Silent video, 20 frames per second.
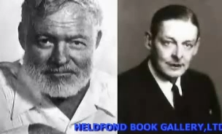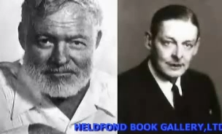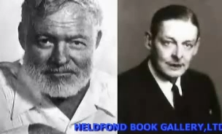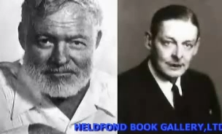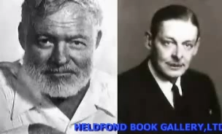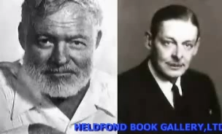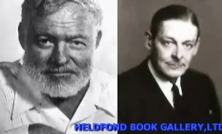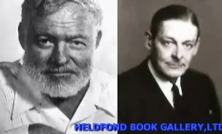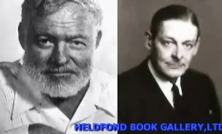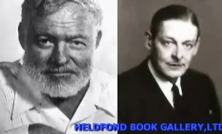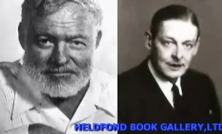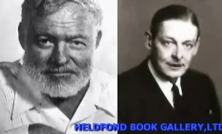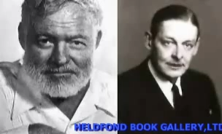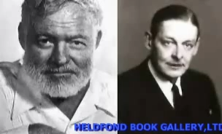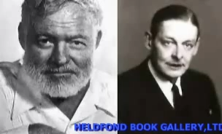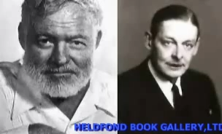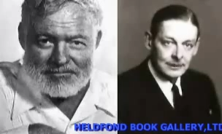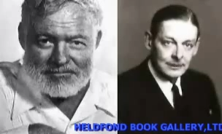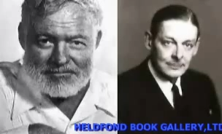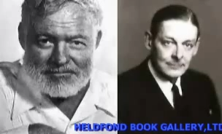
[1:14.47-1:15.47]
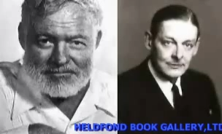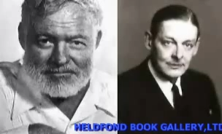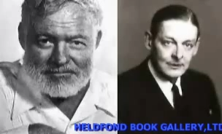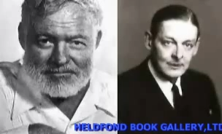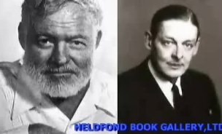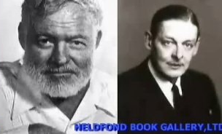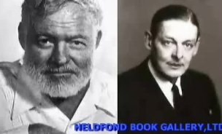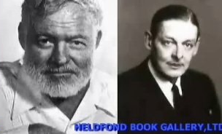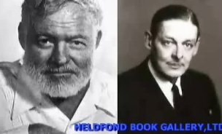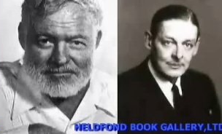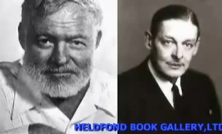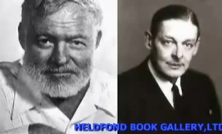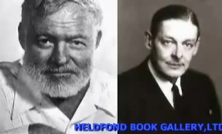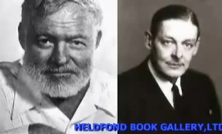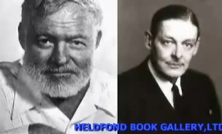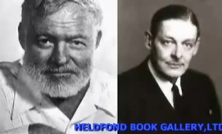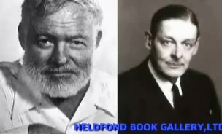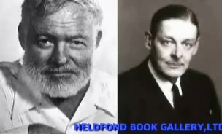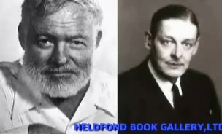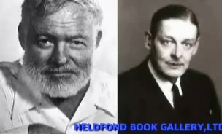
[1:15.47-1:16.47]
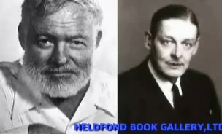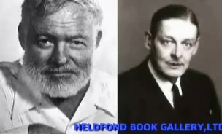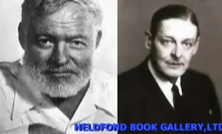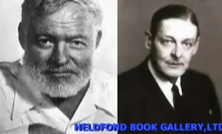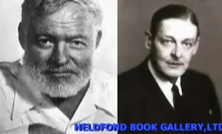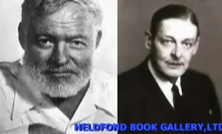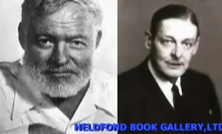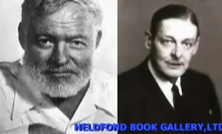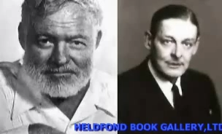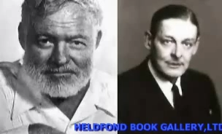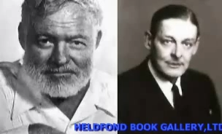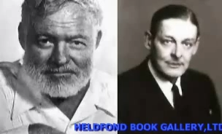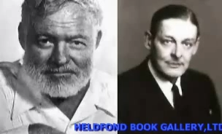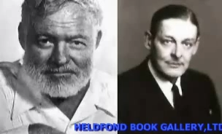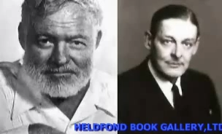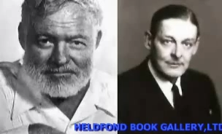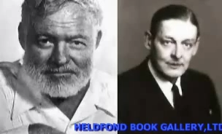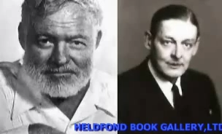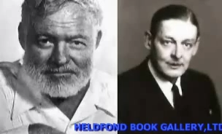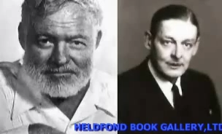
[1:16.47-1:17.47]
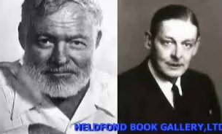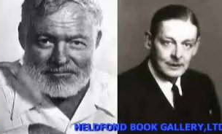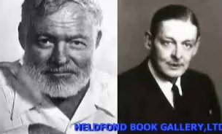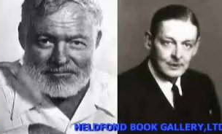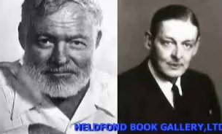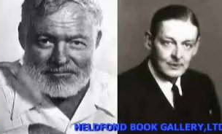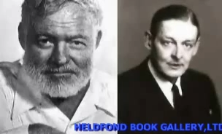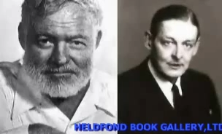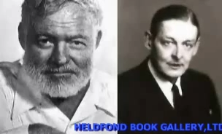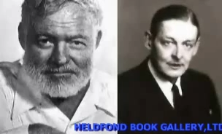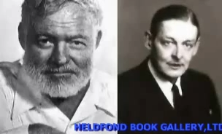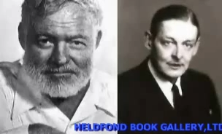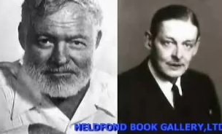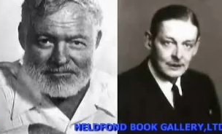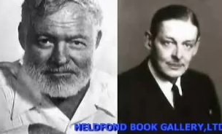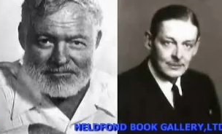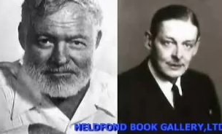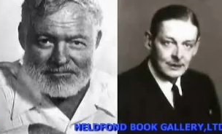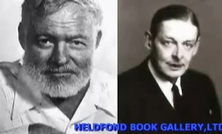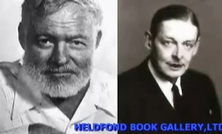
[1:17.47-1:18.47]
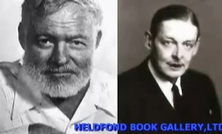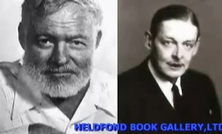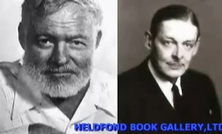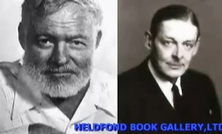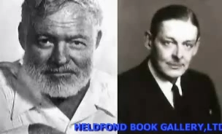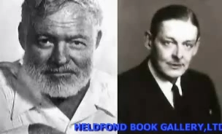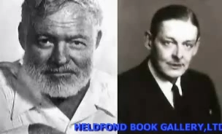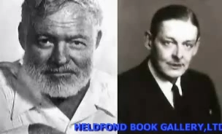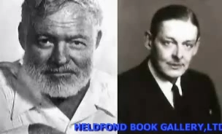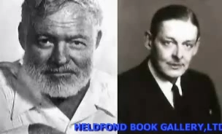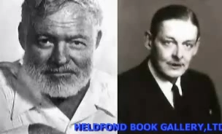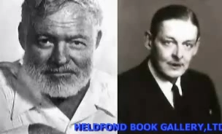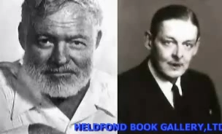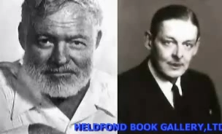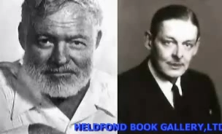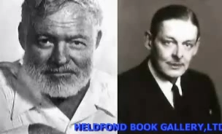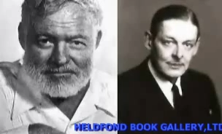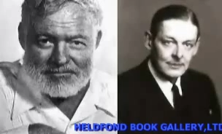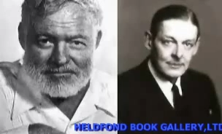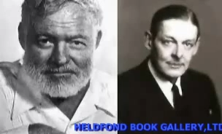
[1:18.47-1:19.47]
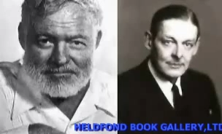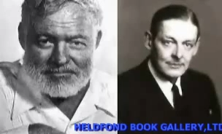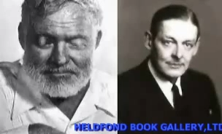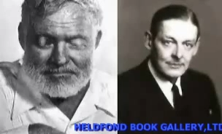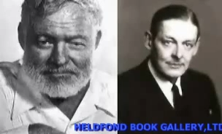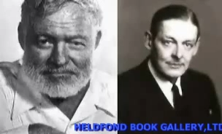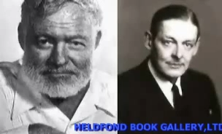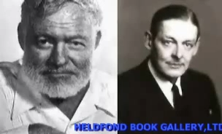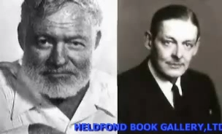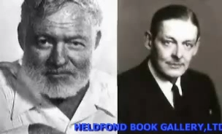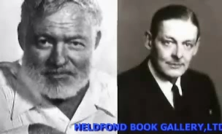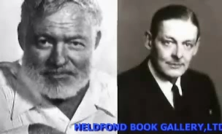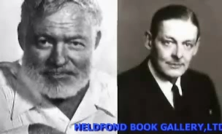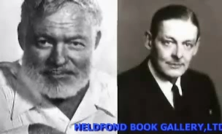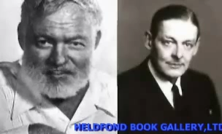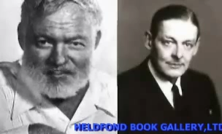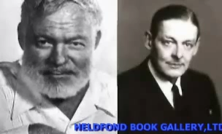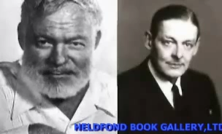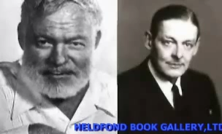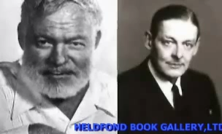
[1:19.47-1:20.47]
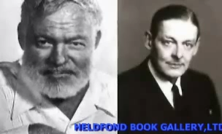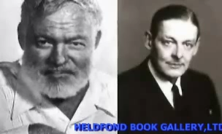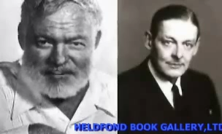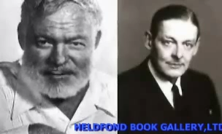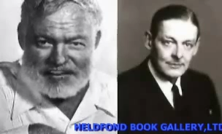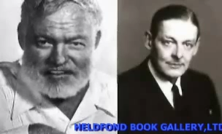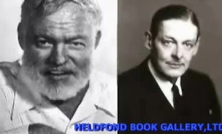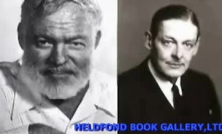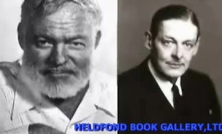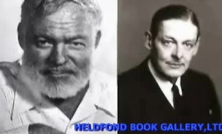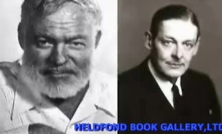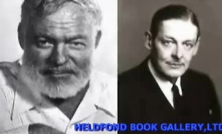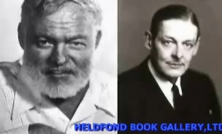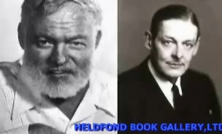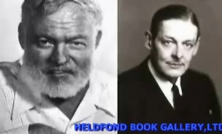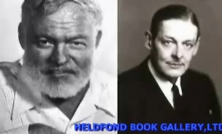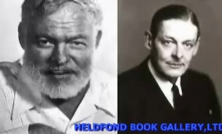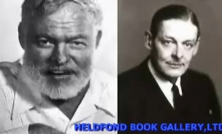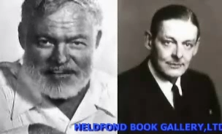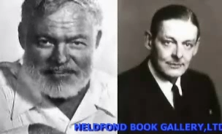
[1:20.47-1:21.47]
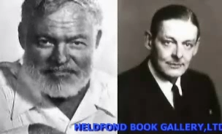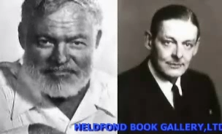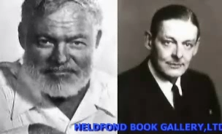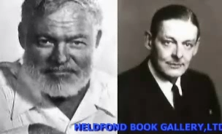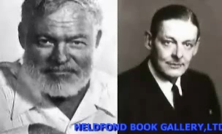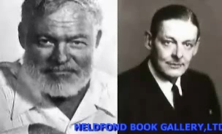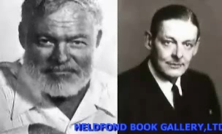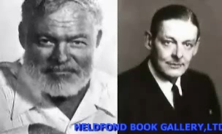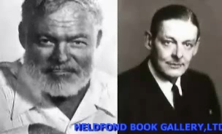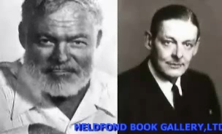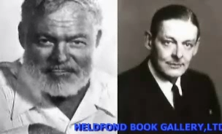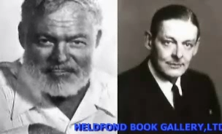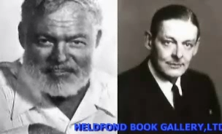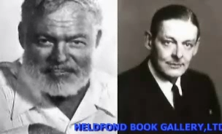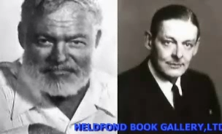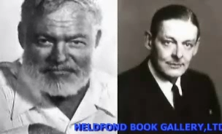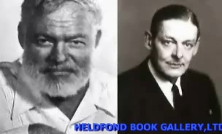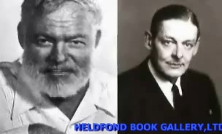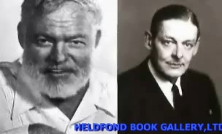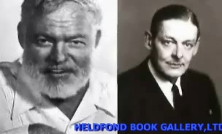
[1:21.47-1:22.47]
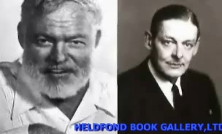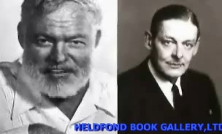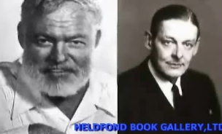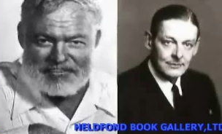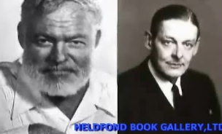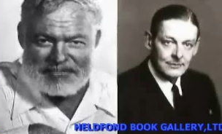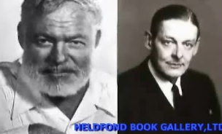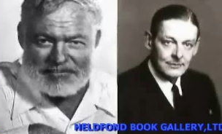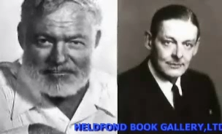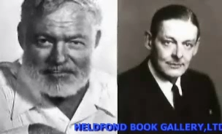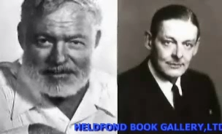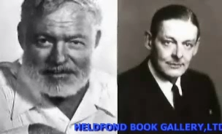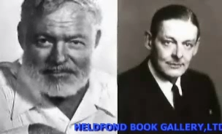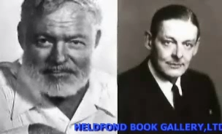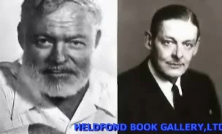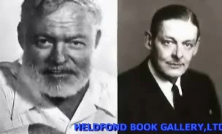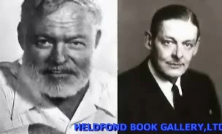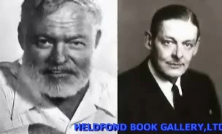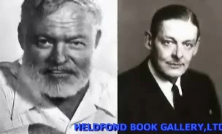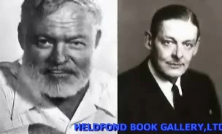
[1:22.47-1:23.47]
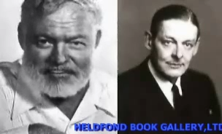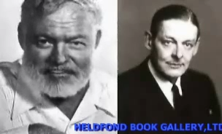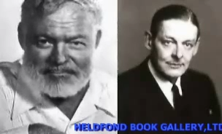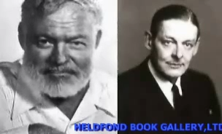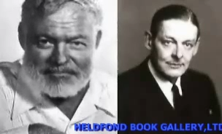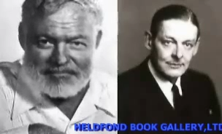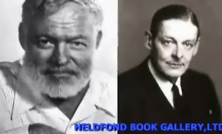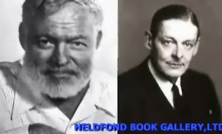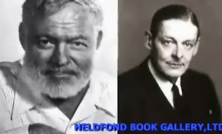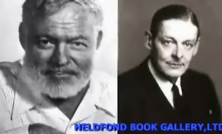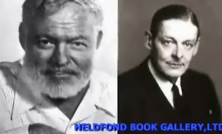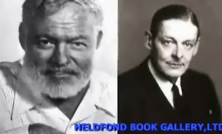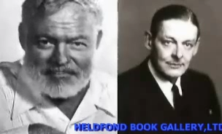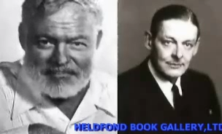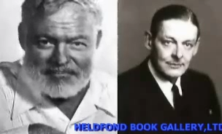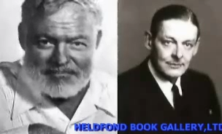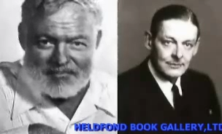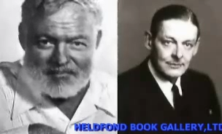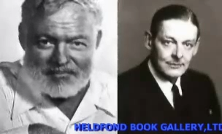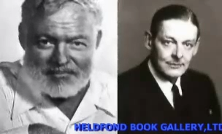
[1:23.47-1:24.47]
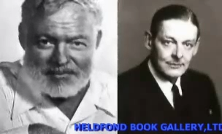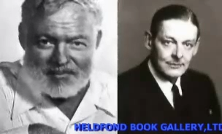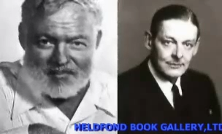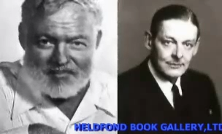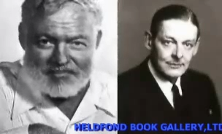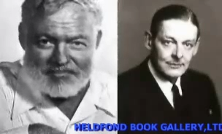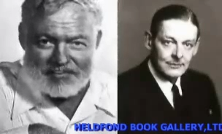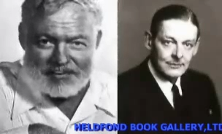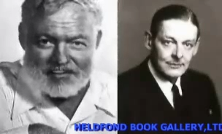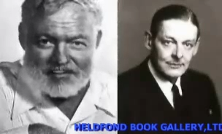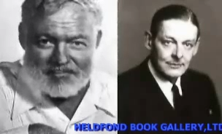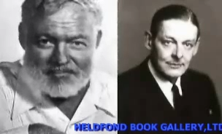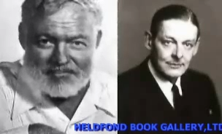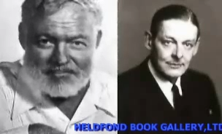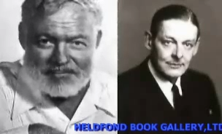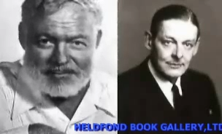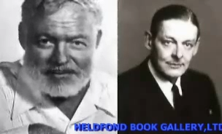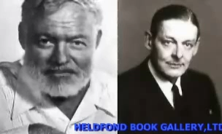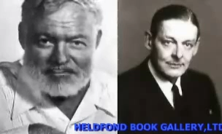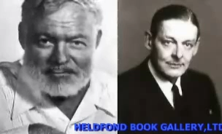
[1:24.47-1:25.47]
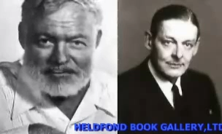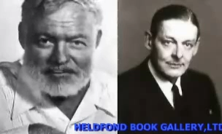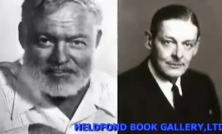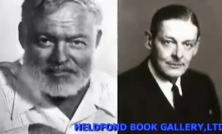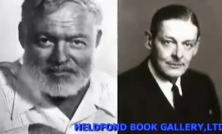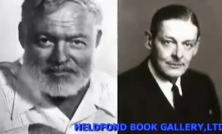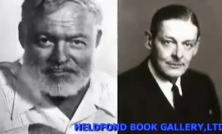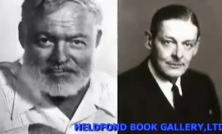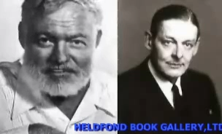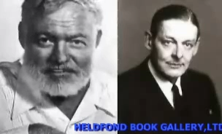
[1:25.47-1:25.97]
Speaker 1: muzzles in my mouth when depressed, like some literary gorillas I might mention.
Speaker 2: And there's the rub of it, fella. If you were that masculine, the world would have been spared decades